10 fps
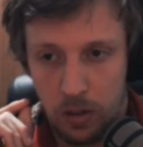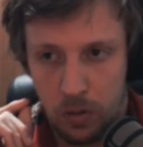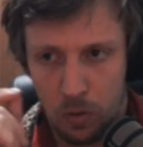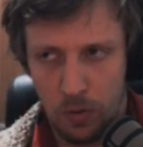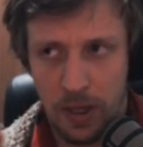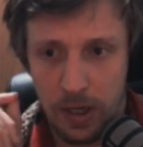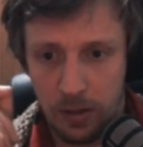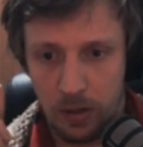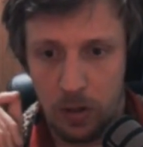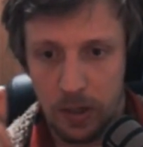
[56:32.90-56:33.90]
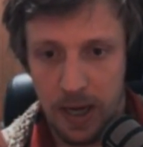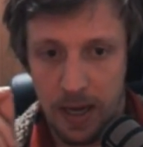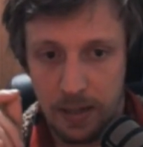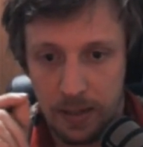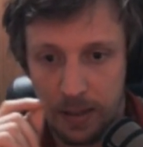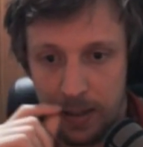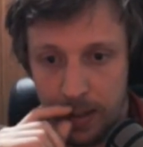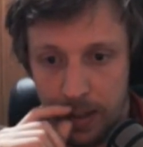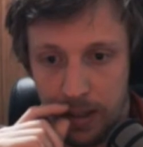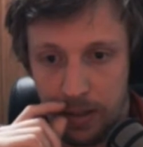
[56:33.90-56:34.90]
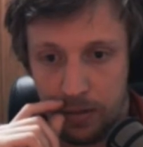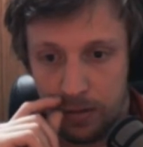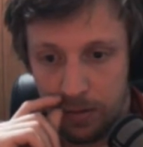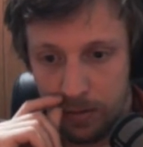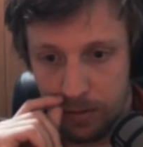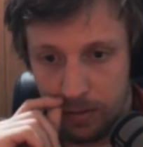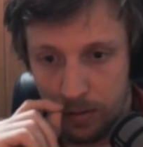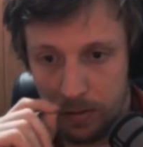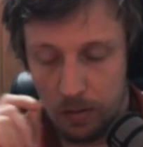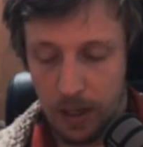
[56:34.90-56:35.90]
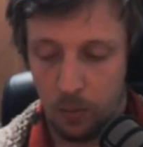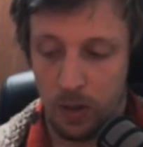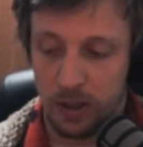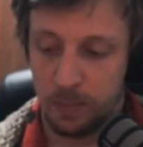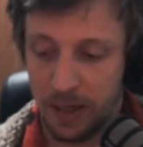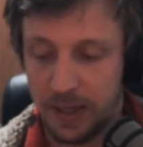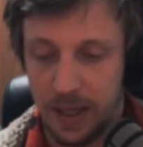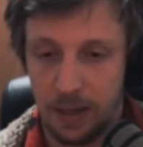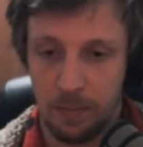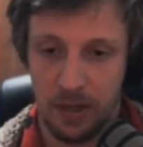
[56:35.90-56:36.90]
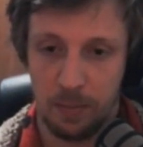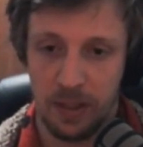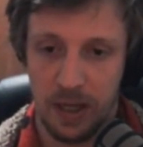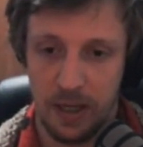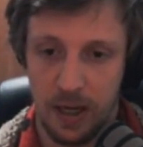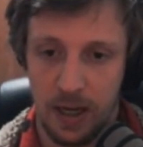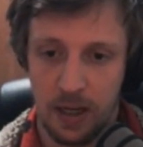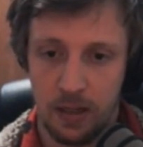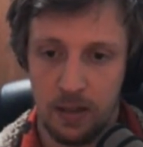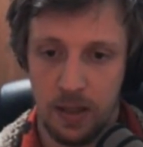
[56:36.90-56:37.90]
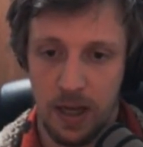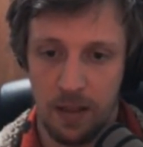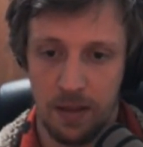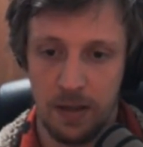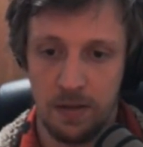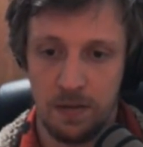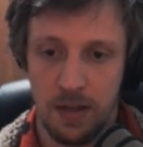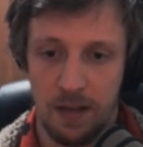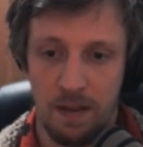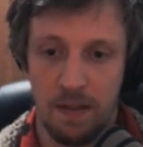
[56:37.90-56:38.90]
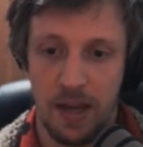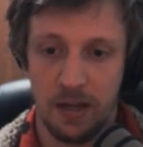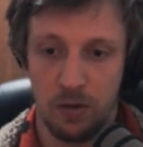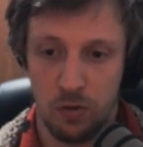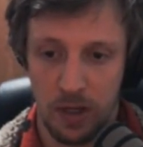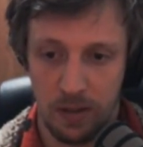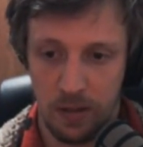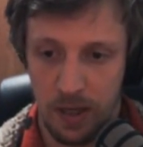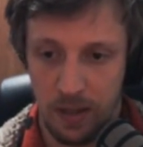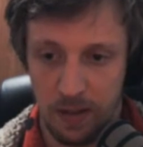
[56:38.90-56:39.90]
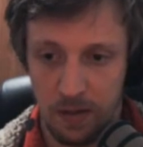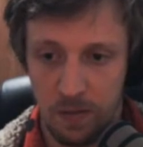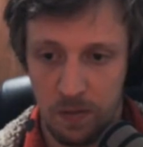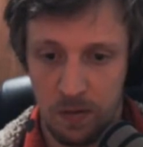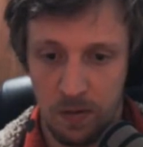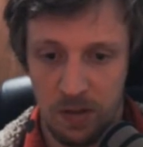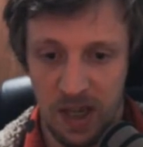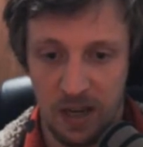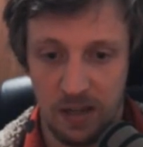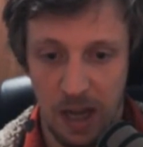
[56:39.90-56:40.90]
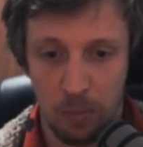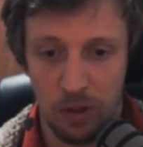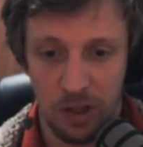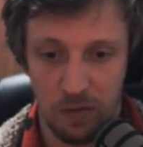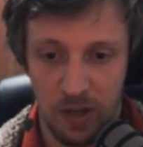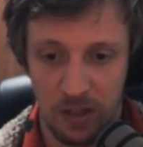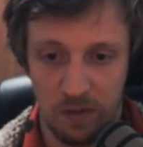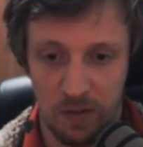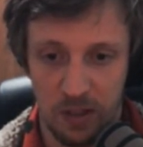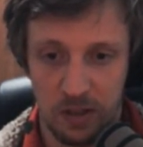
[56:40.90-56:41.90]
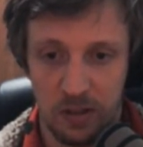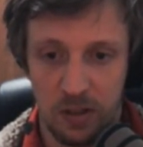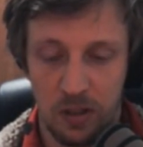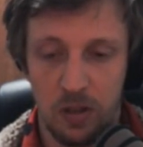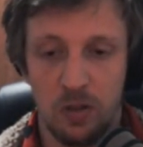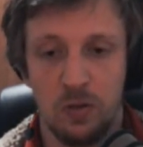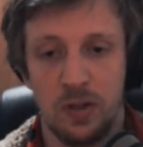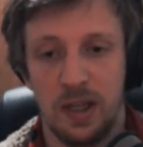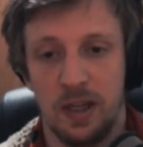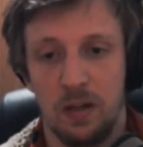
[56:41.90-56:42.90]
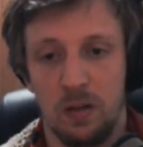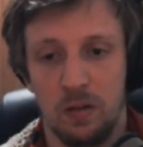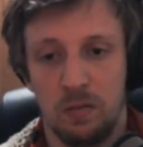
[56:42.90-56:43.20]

they need to locate is like where speculate and manipulate are out of these, and then they can hit this to get double the effect of this to kill,